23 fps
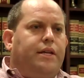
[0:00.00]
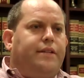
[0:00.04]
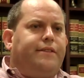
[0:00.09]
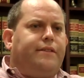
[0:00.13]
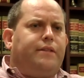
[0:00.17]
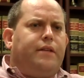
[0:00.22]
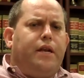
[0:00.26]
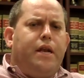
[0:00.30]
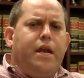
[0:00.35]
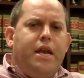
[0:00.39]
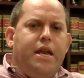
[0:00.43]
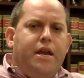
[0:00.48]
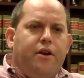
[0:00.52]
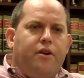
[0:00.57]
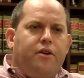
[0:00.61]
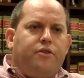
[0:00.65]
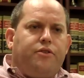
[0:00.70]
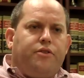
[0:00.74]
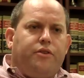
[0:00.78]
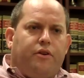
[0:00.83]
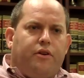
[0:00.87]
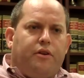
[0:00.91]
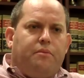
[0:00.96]
It's the
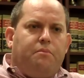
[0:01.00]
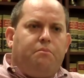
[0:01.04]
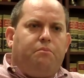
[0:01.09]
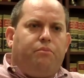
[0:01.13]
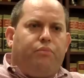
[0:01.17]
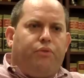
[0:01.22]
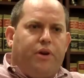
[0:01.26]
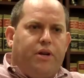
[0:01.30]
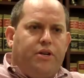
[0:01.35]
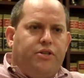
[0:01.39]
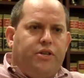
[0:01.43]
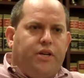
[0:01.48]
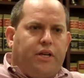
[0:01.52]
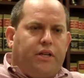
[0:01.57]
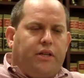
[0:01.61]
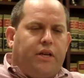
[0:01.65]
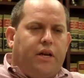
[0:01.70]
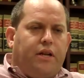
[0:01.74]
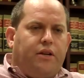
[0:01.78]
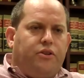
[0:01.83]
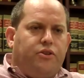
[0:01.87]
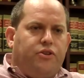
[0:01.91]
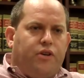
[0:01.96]
near term
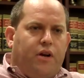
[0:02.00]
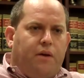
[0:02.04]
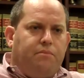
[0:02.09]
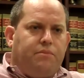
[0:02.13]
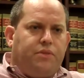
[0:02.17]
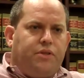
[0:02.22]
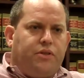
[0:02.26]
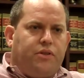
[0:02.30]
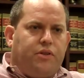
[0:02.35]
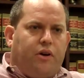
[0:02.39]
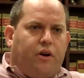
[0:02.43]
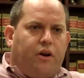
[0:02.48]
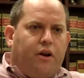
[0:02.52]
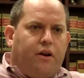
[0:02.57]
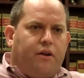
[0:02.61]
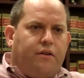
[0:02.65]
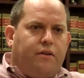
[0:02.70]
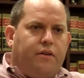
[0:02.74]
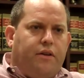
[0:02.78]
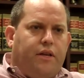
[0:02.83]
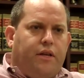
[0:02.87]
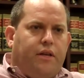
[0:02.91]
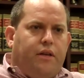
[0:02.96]
bridging, that jump
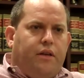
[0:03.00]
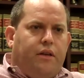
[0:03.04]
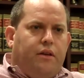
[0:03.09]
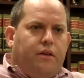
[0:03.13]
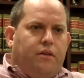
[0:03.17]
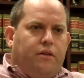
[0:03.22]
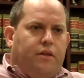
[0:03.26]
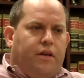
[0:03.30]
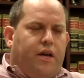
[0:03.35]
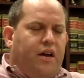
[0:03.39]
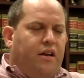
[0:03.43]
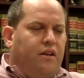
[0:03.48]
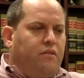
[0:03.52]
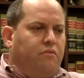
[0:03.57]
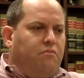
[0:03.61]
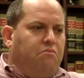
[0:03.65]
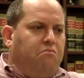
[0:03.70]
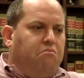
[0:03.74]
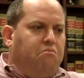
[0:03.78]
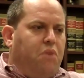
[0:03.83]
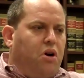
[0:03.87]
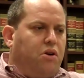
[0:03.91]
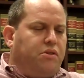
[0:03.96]
start that
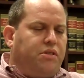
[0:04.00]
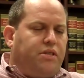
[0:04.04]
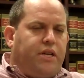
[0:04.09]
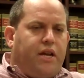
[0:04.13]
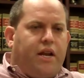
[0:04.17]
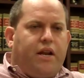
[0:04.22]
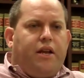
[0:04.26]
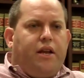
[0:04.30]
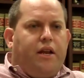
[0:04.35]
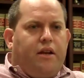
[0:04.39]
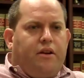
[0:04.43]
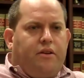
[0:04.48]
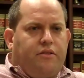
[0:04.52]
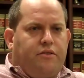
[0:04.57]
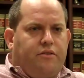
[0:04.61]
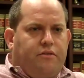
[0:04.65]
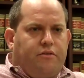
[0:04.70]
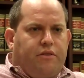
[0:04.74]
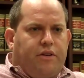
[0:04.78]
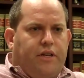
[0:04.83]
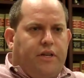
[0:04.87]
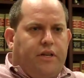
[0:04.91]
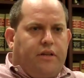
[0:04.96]
most any
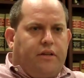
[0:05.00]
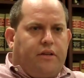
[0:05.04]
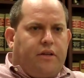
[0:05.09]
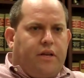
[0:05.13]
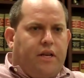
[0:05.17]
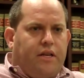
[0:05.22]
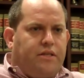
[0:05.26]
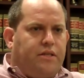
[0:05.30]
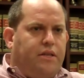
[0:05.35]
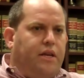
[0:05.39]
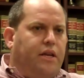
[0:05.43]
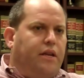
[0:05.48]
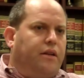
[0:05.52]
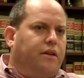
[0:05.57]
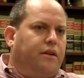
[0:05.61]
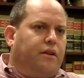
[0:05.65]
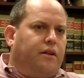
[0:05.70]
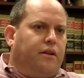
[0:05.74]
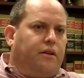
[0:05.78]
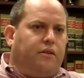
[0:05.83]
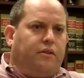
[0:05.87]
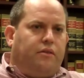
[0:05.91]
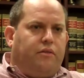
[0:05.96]
industry has
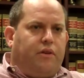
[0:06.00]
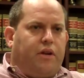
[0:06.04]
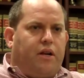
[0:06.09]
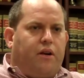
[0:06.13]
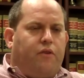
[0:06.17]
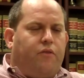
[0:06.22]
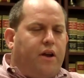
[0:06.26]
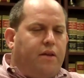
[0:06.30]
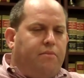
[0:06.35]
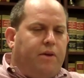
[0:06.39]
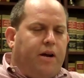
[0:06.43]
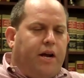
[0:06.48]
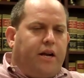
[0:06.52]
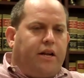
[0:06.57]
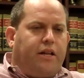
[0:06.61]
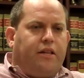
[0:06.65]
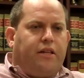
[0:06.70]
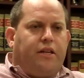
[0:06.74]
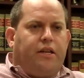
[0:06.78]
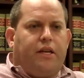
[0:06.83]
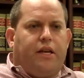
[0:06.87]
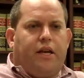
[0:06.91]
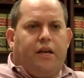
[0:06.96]
needed, including way
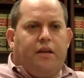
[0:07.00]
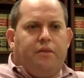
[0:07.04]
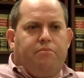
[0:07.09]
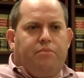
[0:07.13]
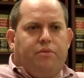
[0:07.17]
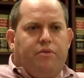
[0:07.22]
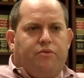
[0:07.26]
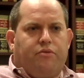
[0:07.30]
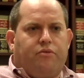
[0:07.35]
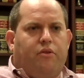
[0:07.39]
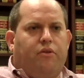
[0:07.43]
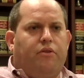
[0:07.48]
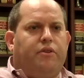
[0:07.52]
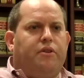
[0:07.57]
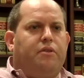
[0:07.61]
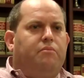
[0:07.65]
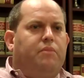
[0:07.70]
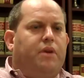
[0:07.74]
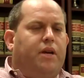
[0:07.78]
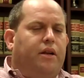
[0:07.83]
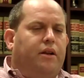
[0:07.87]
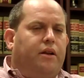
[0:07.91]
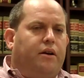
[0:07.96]
back in the day,
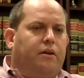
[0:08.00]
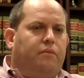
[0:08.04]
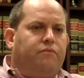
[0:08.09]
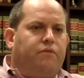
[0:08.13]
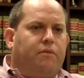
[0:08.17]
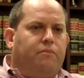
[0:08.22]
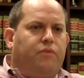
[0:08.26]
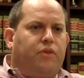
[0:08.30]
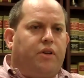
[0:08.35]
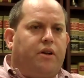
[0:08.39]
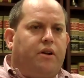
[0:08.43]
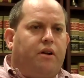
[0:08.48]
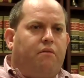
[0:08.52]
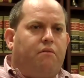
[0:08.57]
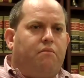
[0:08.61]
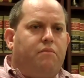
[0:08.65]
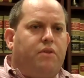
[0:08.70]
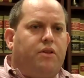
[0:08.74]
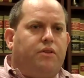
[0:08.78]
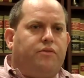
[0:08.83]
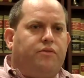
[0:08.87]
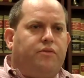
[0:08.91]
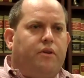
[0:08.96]
petroleum had help from the
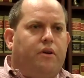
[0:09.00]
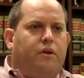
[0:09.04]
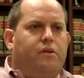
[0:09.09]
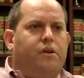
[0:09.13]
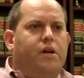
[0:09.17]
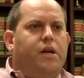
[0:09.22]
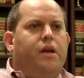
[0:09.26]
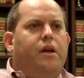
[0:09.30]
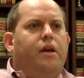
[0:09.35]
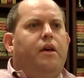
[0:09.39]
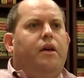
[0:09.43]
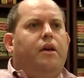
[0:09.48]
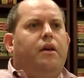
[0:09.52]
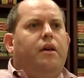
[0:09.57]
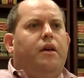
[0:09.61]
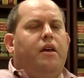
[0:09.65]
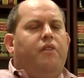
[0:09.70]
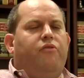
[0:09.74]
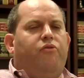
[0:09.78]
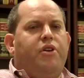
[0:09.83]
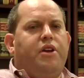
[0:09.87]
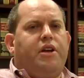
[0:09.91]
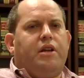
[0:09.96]
government. So
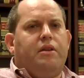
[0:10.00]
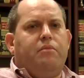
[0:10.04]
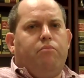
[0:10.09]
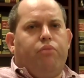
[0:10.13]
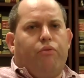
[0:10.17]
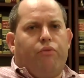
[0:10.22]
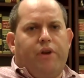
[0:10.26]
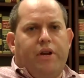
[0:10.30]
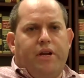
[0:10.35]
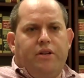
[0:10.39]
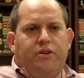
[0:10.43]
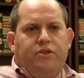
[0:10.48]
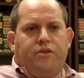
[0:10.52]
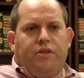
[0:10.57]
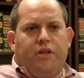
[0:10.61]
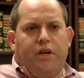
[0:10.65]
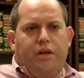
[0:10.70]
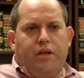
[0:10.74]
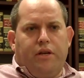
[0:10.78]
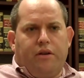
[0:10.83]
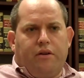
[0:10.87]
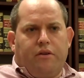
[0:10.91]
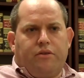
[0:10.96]
if we can bridge
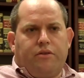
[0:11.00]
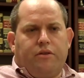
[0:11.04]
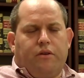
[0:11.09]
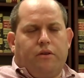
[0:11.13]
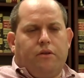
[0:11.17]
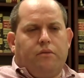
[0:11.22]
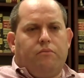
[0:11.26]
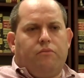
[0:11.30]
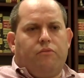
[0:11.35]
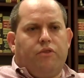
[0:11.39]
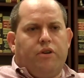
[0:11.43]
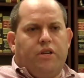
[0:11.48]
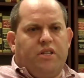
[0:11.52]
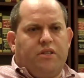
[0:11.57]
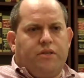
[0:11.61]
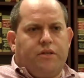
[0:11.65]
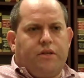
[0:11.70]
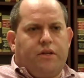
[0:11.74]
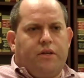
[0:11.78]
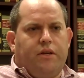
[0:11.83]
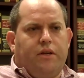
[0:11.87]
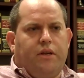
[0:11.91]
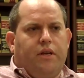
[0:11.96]
the near-term
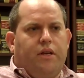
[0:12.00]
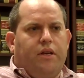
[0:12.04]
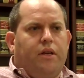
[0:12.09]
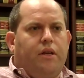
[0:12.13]
risk,